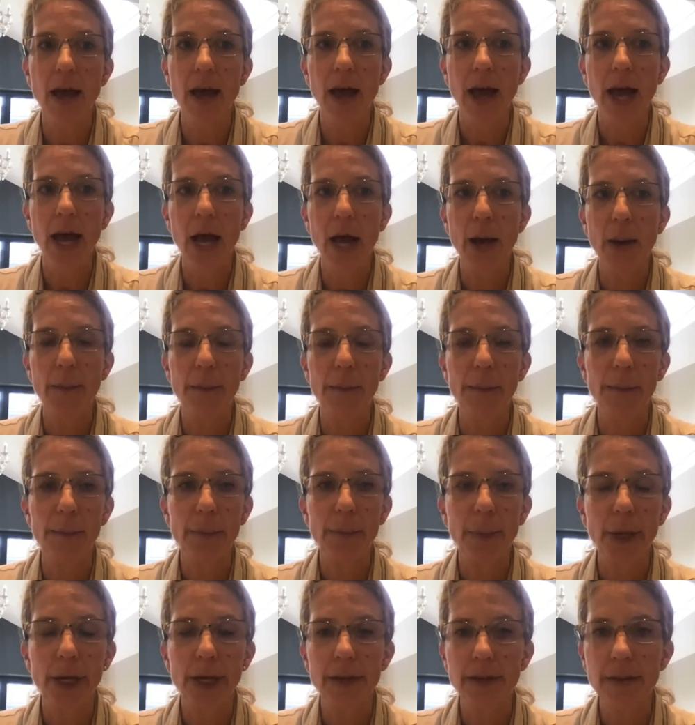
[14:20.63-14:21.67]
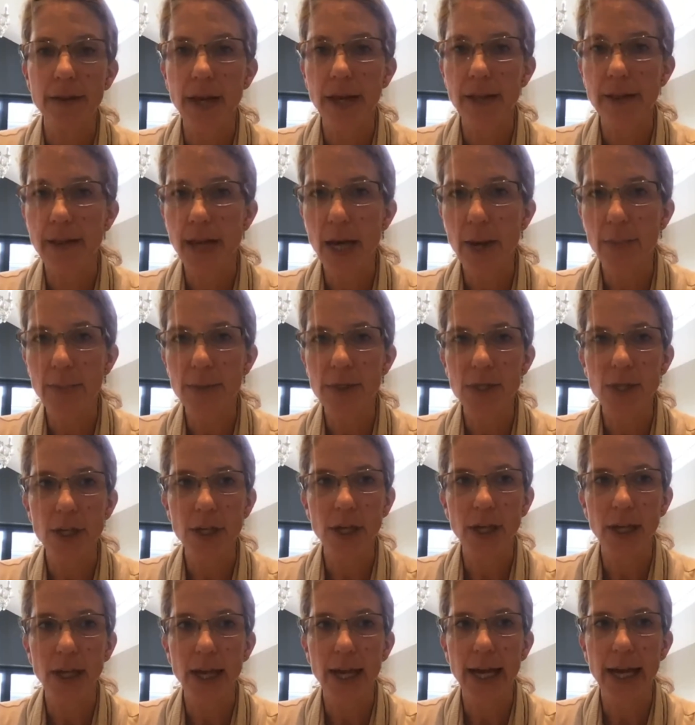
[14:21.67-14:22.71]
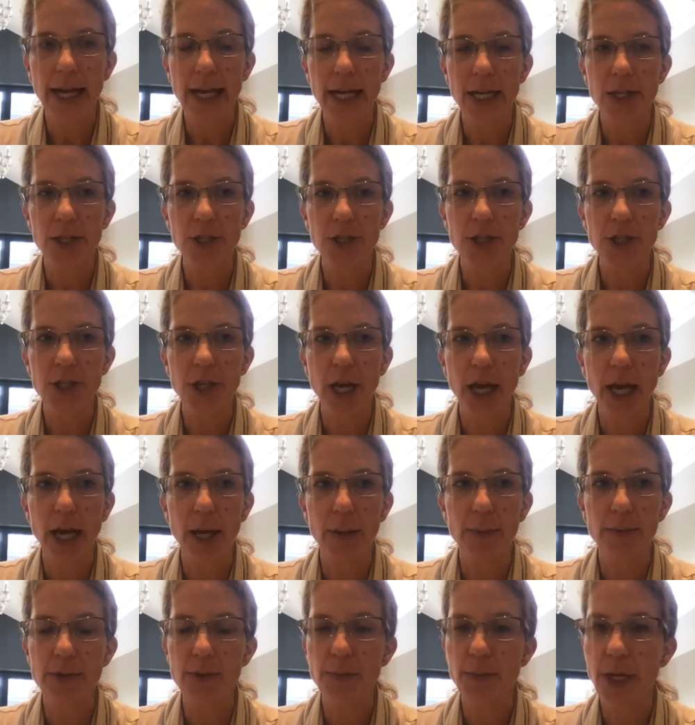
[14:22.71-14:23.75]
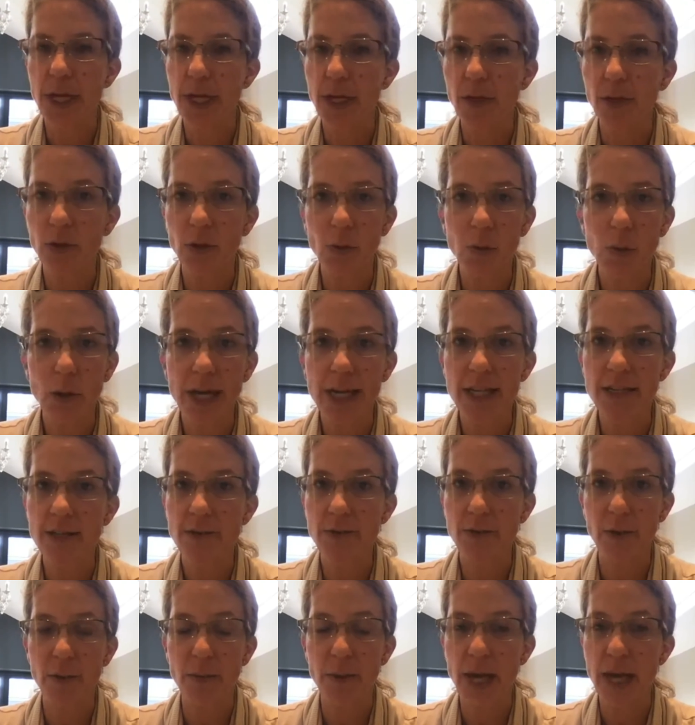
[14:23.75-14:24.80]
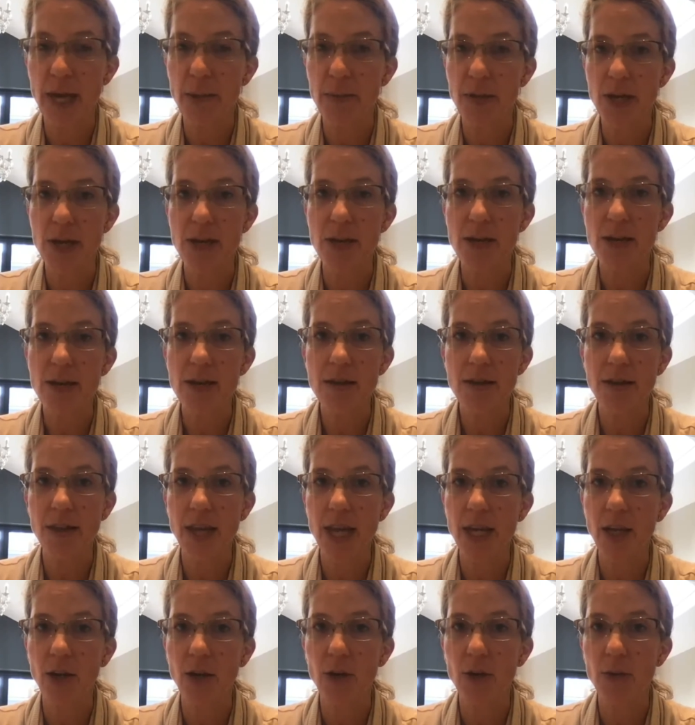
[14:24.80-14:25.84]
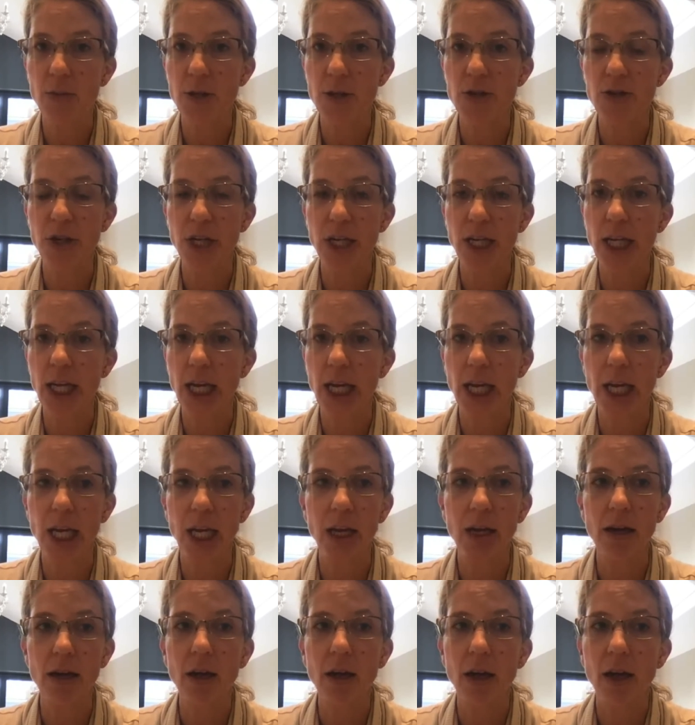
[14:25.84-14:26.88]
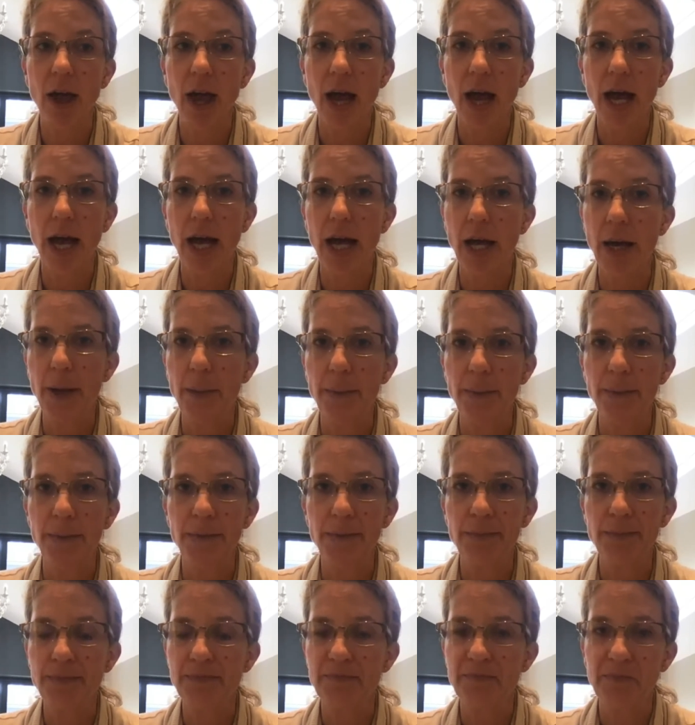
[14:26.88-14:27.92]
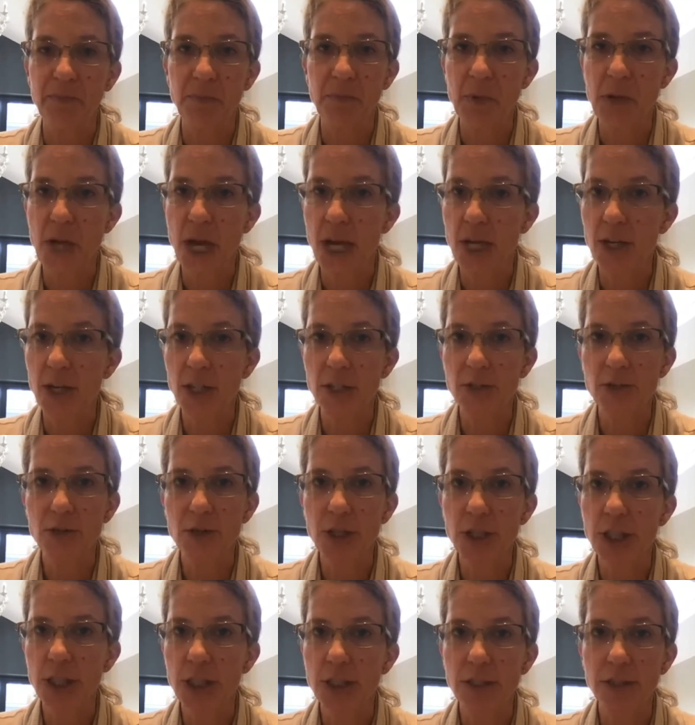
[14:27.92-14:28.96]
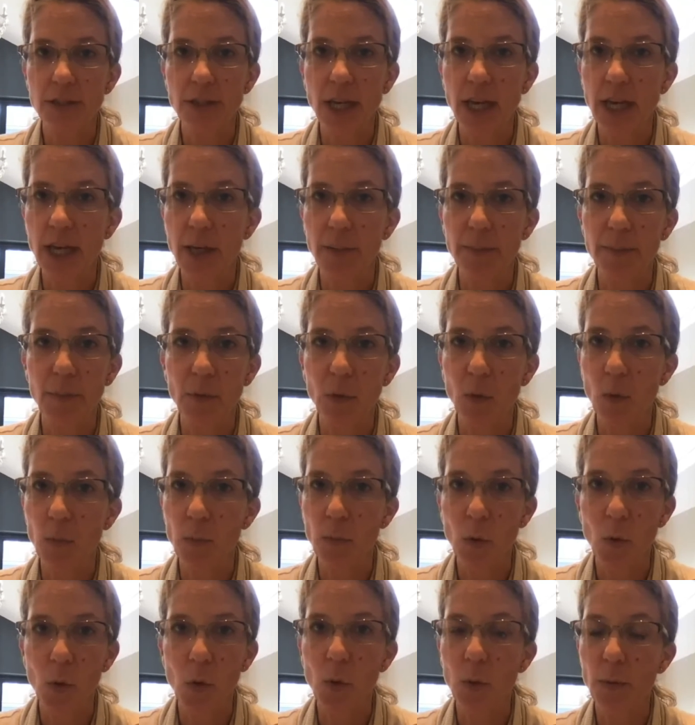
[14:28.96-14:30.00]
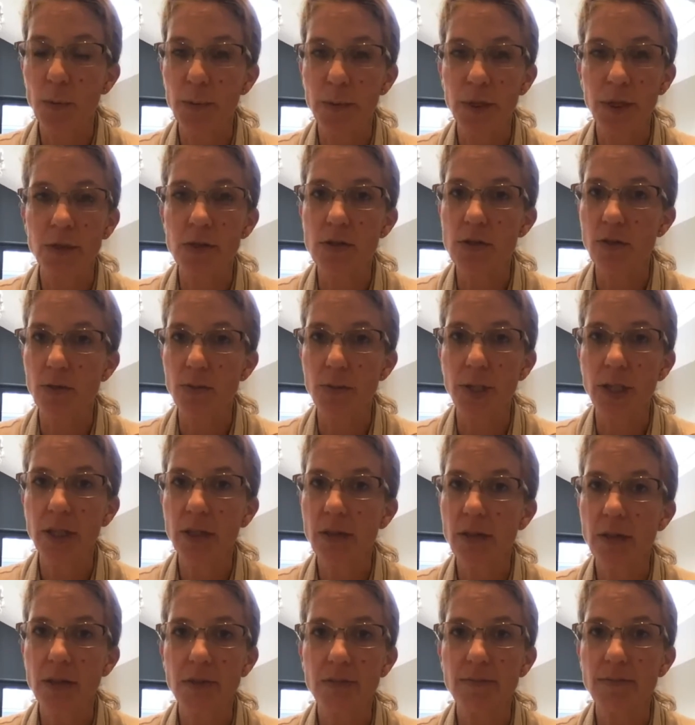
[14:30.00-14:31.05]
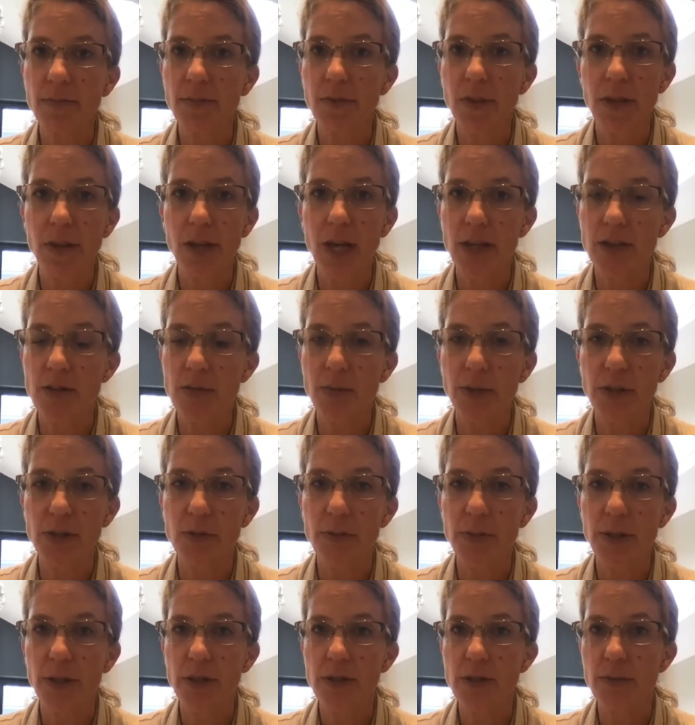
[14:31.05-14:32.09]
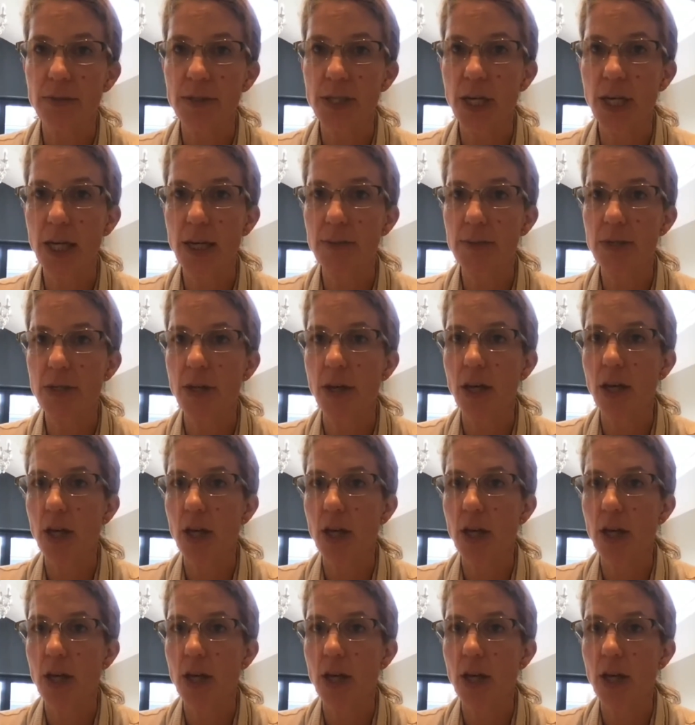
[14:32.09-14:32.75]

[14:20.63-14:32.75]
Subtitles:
But at that particular age, depending on the weight of the baby, they could be drinking 900 or more mils of milk, 1,000 mils of milk sometimes.